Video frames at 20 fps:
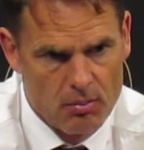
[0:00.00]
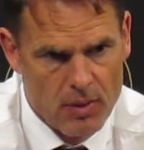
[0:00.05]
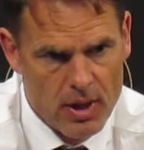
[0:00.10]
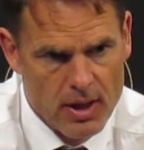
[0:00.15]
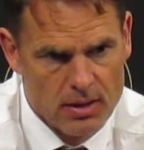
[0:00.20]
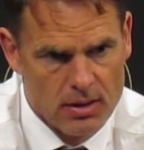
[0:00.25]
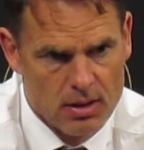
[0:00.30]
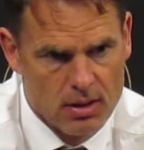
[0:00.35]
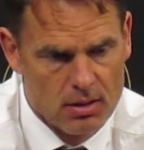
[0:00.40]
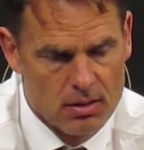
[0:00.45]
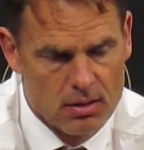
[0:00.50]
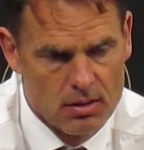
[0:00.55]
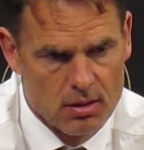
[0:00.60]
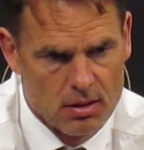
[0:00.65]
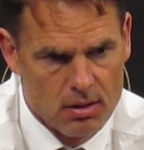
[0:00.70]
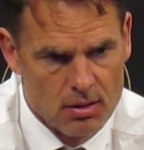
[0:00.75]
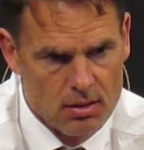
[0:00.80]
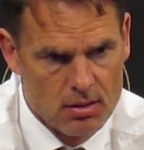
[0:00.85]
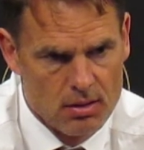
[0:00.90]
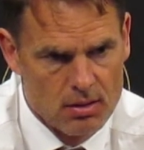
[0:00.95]
make it
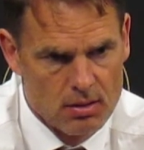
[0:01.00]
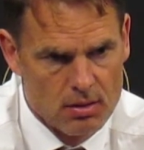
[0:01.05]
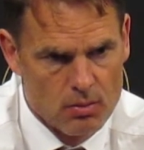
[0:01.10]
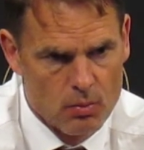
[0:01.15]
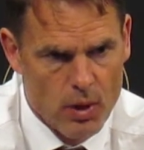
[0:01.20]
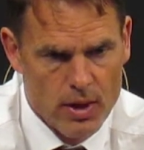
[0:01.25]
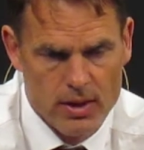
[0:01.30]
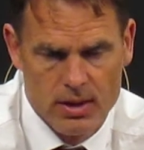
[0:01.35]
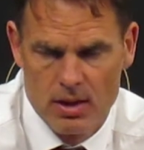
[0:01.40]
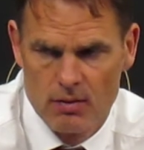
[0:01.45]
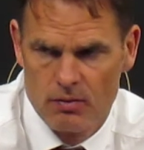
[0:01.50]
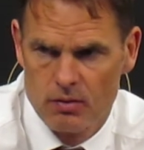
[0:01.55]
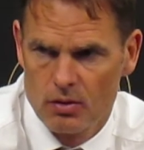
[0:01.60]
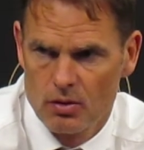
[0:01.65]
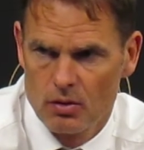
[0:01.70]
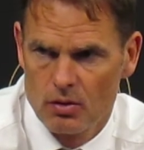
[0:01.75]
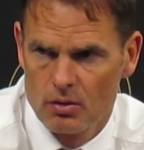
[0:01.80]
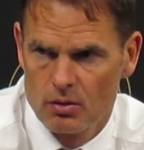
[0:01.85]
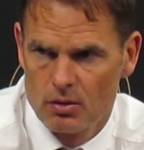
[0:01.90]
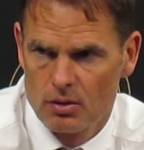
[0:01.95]
quite
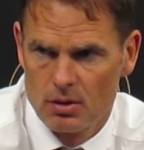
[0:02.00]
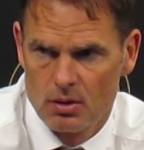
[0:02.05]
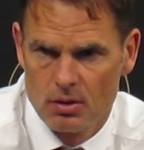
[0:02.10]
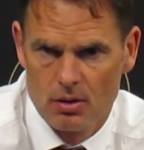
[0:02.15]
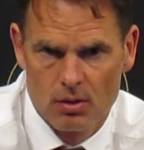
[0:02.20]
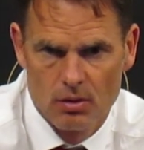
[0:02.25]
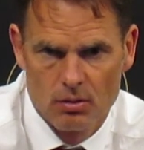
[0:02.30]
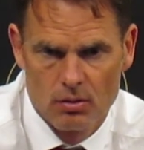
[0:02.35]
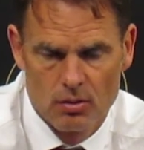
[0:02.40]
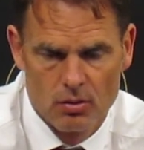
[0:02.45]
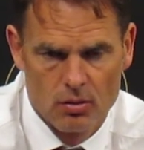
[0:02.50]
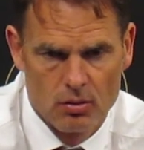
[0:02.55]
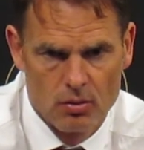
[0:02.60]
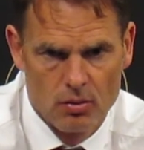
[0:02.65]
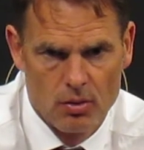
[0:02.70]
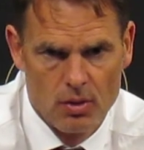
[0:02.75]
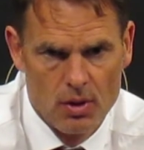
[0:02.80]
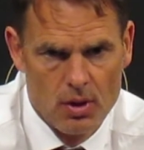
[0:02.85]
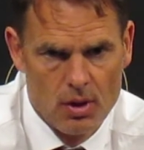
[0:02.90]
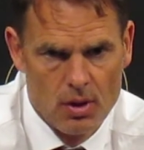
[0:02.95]
difficult, you know,
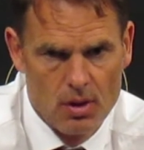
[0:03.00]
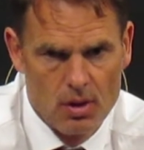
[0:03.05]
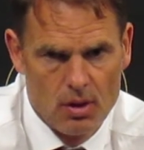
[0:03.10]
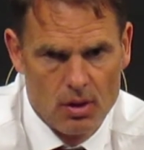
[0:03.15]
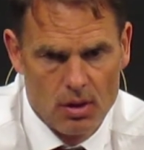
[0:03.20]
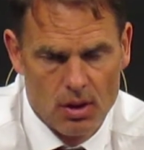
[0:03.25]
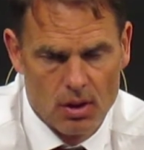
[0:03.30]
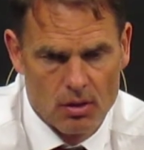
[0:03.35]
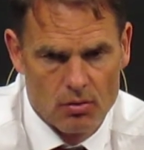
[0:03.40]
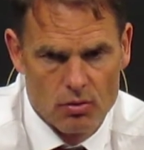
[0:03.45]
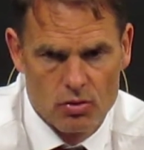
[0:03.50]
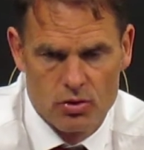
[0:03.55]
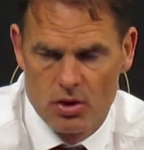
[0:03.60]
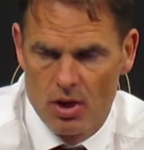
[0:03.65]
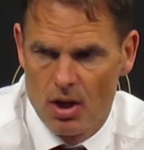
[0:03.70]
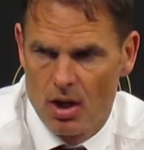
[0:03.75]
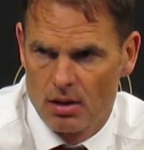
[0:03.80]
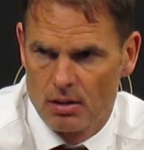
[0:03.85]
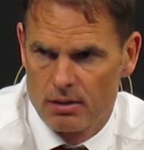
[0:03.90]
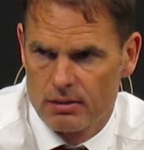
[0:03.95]
to
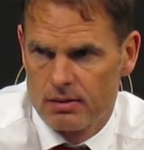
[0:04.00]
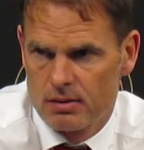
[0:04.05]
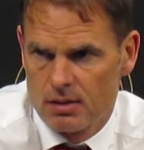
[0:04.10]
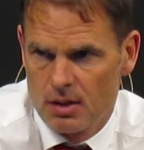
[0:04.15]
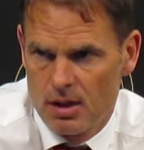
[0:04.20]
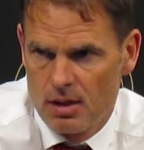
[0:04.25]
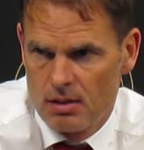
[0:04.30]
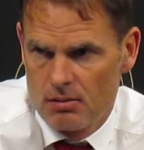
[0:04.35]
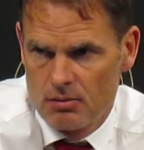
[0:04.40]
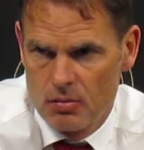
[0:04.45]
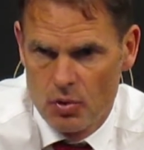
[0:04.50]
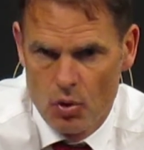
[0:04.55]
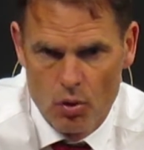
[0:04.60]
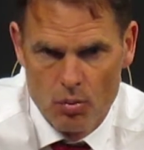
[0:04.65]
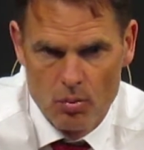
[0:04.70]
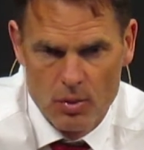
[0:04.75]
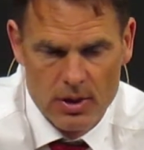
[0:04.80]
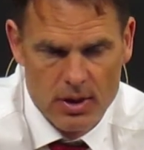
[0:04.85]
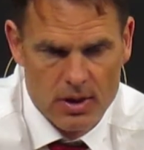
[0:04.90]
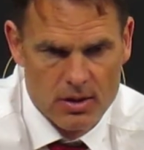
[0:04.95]
start
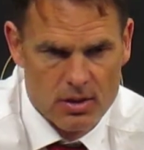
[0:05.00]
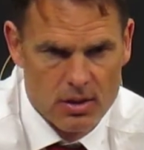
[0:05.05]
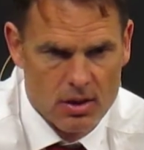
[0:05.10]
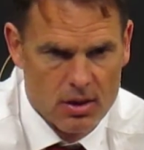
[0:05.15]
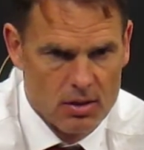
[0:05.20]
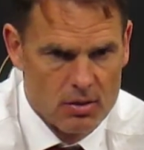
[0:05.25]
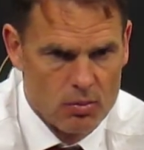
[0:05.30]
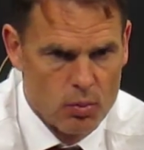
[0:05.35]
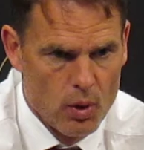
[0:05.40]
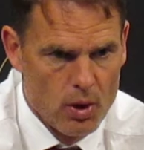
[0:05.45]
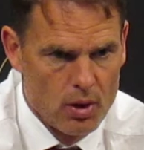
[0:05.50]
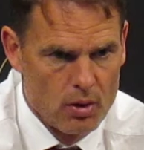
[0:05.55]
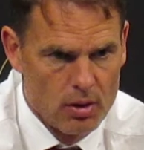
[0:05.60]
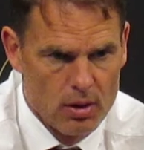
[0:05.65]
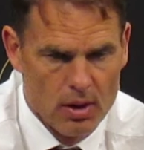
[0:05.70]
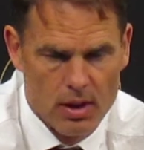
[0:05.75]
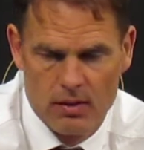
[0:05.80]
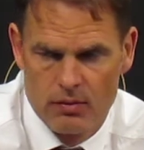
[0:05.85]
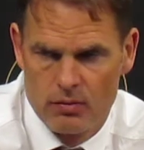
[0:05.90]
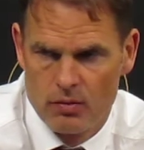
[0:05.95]
normally as well
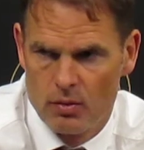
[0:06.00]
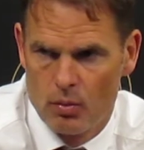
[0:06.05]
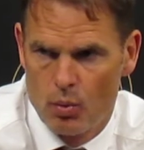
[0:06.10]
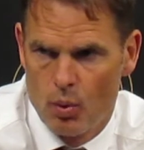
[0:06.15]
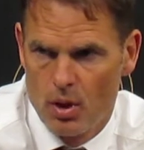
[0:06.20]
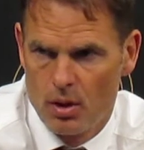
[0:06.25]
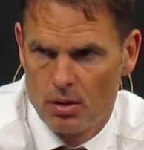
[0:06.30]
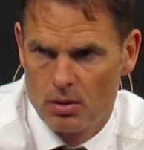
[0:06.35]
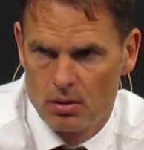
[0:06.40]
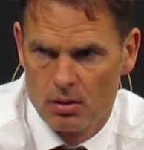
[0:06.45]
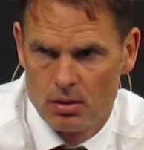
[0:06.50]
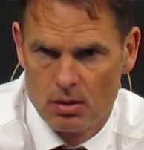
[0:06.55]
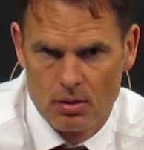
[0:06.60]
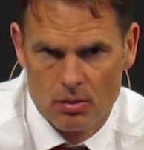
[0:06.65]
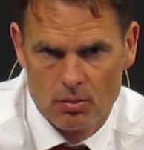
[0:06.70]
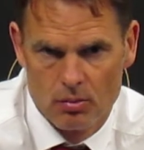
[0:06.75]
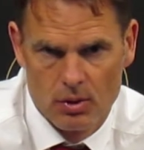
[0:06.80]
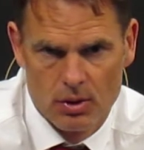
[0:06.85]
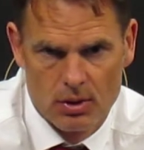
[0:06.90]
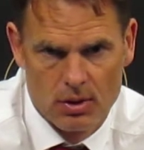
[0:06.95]
if you want, you
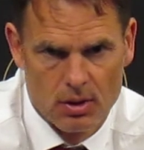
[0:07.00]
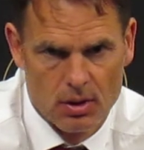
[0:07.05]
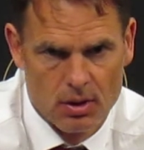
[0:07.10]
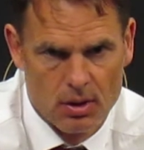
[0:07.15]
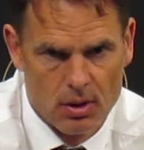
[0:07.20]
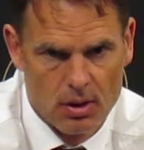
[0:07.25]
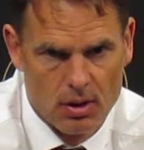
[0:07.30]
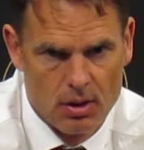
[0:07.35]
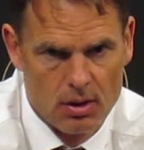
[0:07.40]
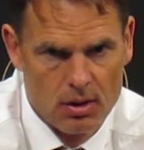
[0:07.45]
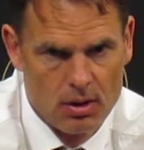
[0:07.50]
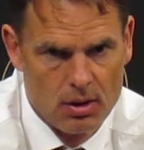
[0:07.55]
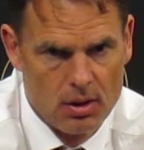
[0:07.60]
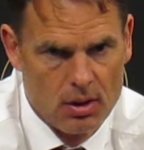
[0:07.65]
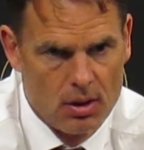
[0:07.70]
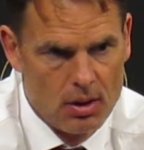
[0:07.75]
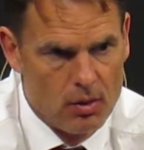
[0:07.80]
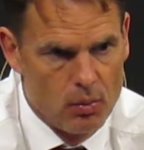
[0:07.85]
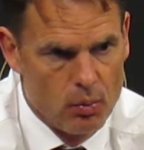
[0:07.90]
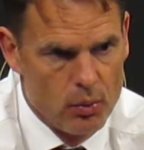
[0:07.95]
know. But
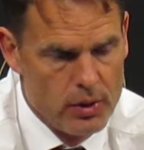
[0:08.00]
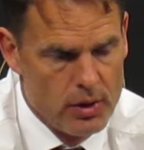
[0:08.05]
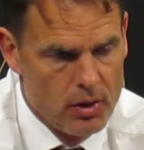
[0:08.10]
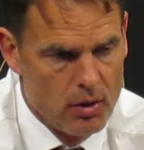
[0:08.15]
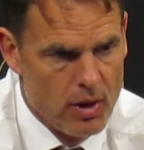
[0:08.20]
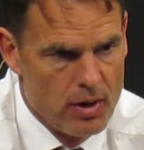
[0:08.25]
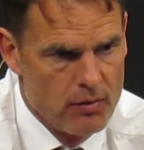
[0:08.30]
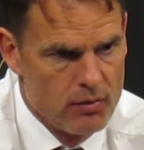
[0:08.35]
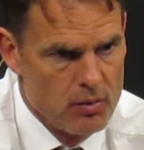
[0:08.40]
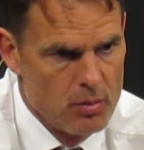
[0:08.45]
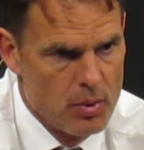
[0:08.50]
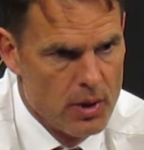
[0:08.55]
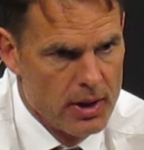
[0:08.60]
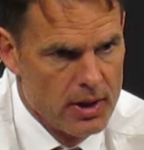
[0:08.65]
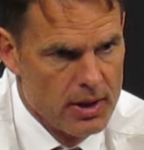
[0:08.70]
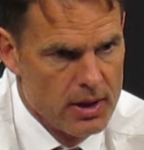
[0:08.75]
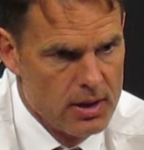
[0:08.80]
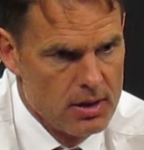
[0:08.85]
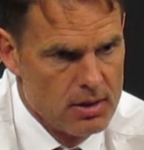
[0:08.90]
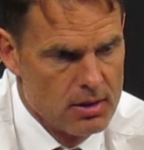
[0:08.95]
we know
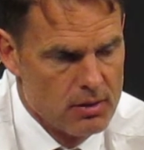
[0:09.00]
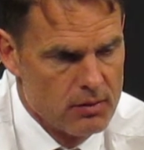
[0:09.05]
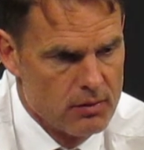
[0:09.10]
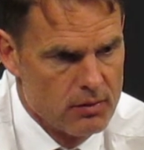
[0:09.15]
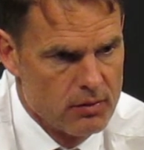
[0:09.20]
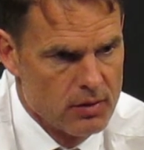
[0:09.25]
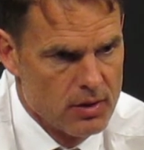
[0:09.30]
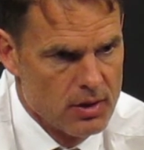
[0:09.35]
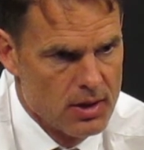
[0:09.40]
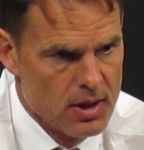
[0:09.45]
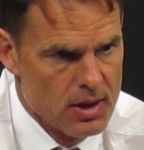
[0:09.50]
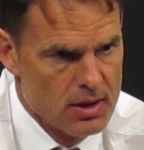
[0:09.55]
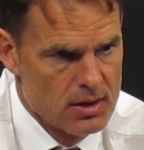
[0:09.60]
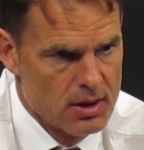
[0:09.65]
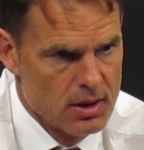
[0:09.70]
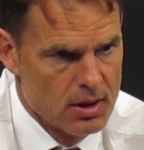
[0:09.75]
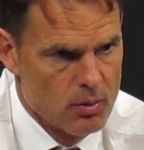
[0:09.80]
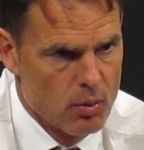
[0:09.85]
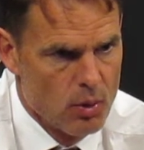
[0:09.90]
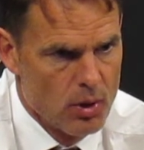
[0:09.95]
everybody is a
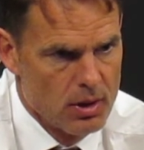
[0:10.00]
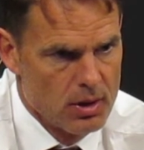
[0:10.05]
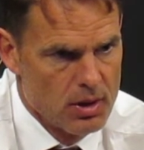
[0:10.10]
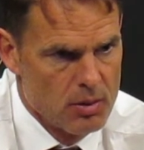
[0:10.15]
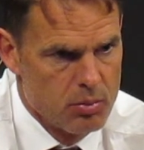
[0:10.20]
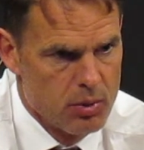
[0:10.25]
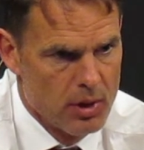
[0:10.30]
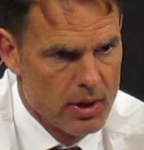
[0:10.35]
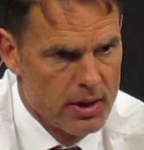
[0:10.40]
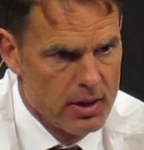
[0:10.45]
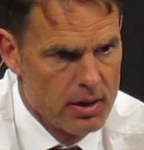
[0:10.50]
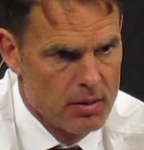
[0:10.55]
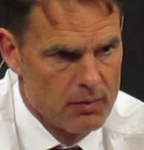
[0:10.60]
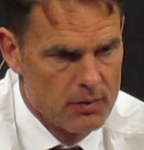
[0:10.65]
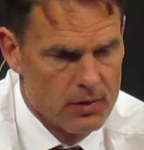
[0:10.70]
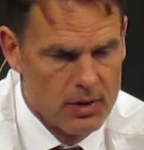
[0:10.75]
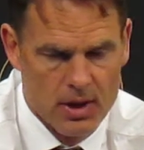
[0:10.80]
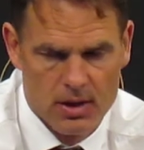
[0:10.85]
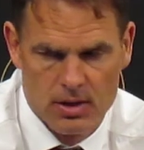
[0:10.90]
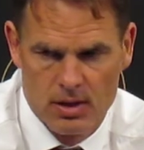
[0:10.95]
fantastic quality player and a
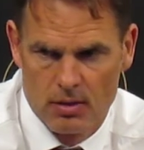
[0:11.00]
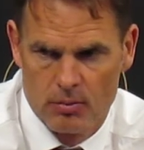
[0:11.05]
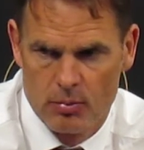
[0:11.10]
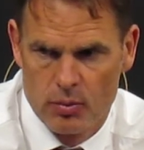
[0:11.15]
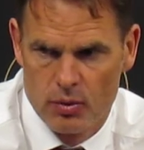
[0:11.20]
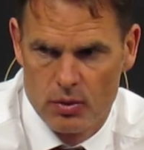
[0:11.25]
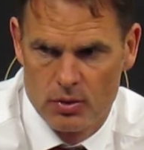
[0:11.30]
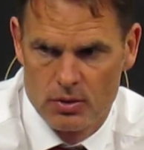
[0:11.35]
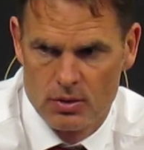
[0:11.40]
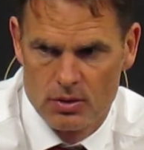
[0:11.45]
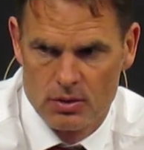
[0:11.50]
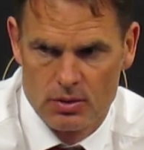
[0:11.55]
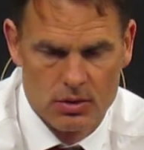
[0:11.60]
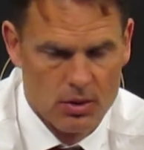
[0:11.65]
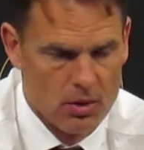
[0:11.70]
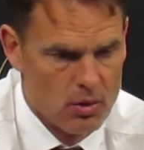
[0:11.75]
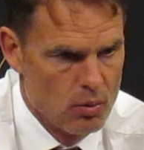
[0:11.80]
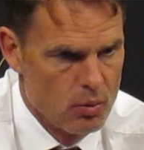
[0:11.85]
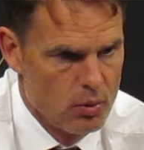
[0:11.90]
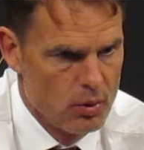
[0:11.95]
fantastic person,
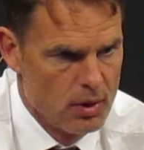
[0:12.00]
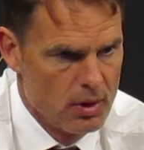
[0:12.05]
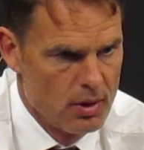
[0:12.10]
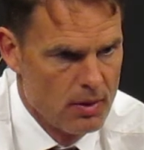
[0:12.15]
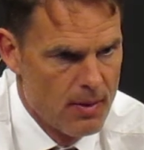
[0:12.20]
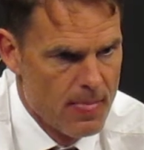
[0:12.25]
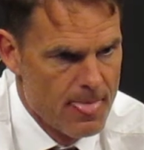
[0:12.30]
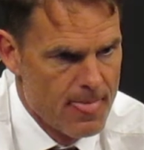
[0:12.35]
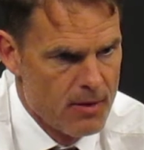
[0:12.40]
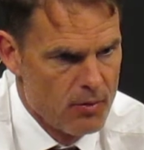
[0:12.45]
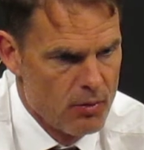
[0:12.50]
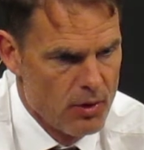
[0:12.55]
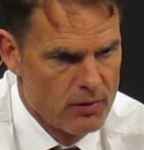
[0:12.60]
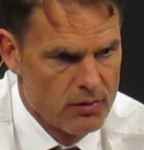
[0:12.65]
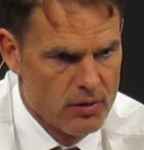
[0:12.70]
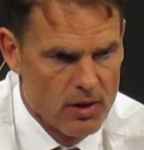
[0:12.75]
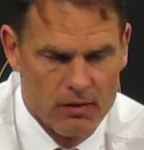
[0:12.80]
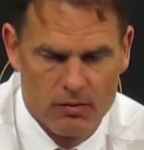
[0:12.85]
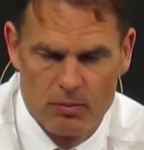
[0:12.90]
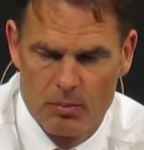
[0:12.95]
so we have
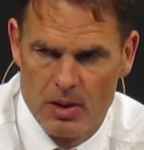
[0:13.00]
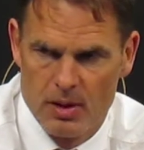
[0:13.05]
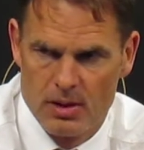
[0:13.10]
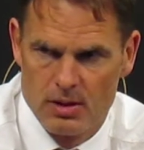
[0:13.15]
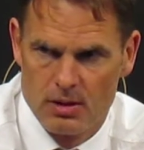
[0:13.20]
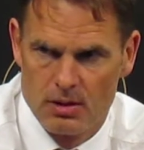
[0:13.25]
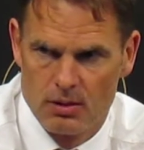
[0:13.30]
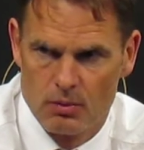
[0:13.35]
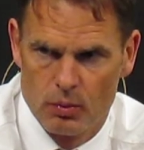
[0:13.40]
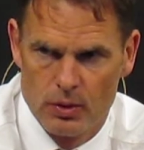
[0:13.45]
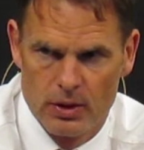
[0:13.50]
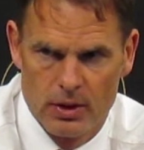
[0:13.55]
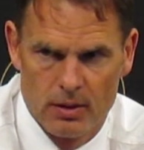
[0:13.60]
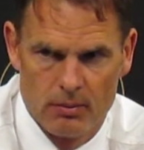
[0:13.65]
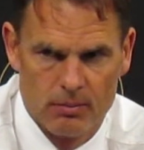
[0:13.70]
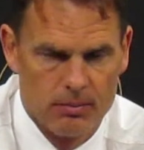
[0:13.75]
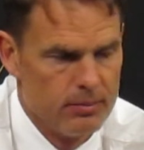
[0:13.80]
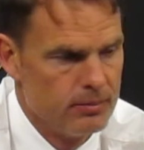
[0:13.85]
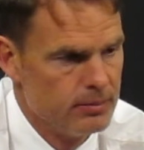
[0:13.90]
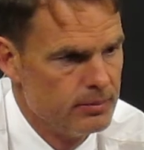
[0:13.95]
to have patience with him.